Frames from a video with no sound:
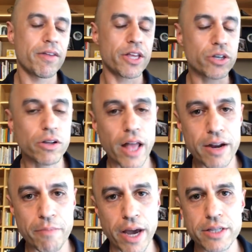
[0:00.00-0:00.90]
They took a line
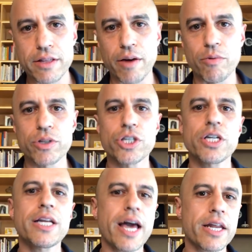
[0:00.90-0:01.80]
of mice that were
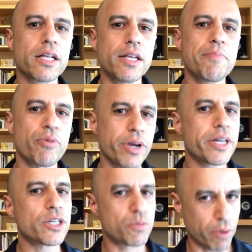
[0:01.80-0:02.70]
genetically
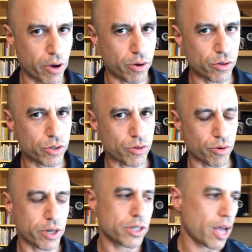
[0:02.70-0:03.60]
predisposed
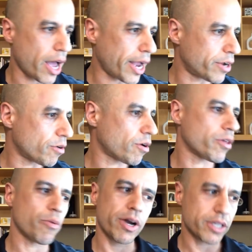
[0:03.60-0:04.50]
or designed or
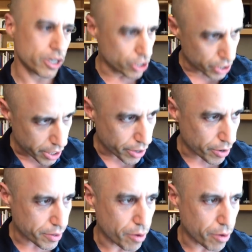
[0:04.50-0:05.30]
otherwise engineered,